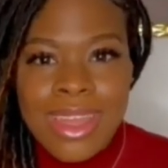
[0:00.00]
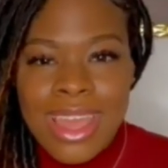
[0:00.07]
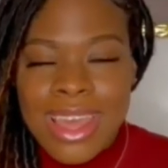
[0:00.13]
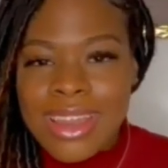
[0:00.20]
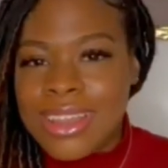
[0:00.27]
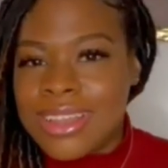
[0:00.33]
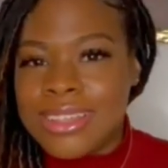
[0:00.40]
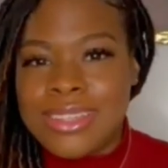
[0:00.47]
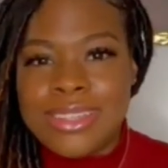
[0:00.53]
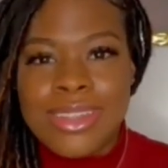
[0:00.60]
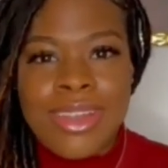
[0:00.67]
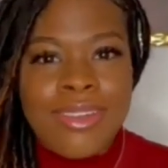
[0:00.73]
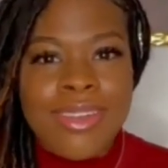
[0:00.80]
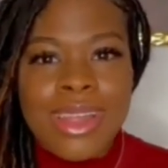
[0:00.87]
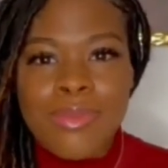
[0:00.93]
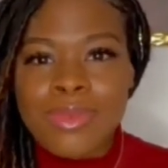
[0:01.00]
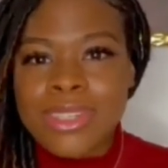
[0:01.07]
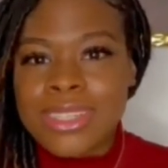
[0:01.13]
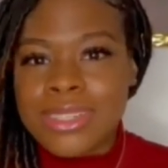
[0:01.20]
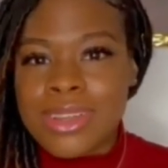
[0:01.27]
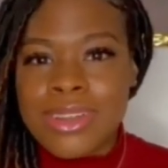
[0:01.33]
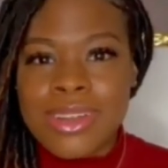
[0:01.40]
And they stir it up.
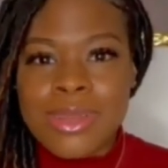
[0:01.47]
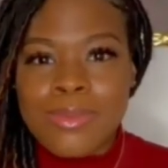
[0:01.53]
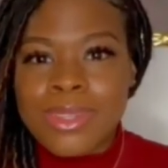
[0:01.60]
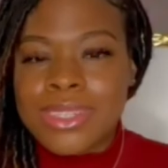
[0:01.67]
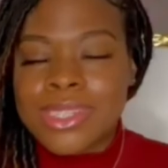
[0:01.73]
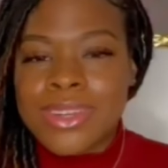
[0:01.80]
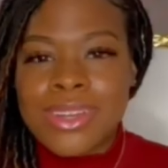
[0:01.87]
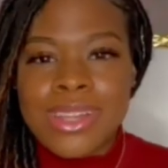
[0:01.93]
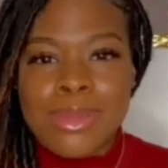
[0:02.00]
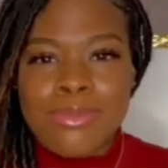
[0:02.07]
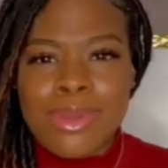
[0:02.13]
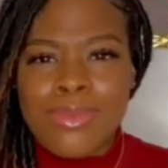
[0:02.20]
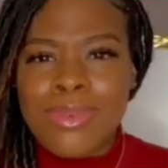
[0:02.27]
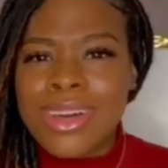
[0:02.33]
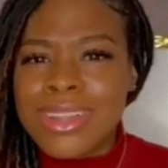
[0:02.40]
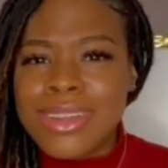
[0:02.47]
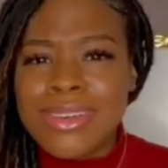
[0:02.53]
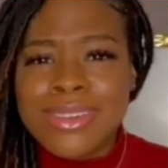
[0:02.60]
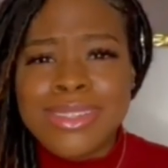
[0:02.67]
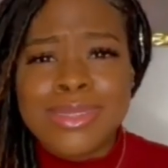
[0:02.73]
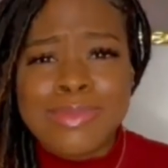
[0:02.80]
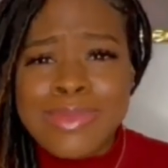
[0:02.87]
And one of
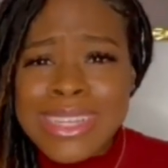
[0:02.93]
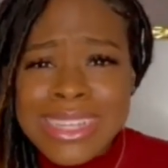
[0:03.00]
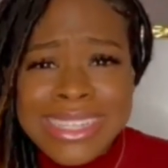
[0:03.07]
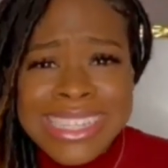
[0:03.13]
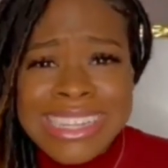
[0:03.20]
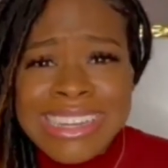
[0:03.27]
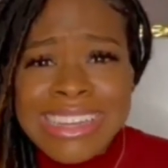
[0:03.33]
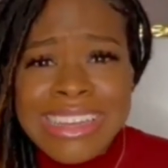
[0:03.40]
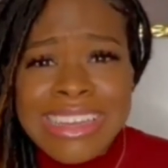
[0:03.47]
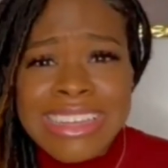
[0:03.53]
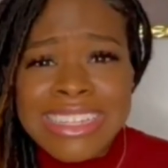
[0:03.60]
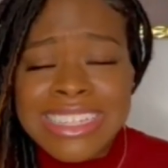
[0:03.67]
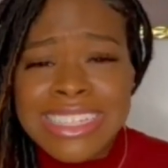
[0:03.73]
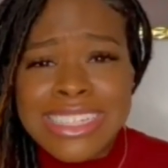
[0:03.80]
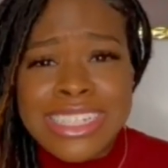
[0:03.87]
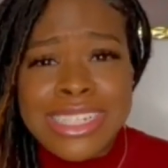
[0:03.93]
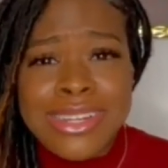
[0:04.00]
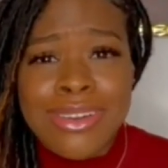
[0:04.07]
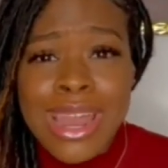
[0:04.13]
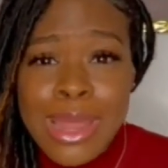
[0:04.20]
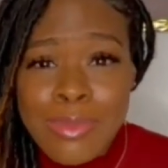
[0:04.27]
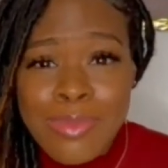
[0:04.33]
those meats is
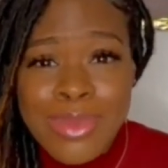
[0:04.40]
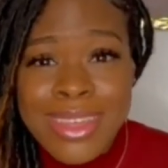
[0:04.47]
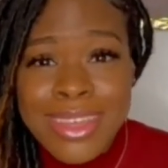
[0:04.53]
tripe.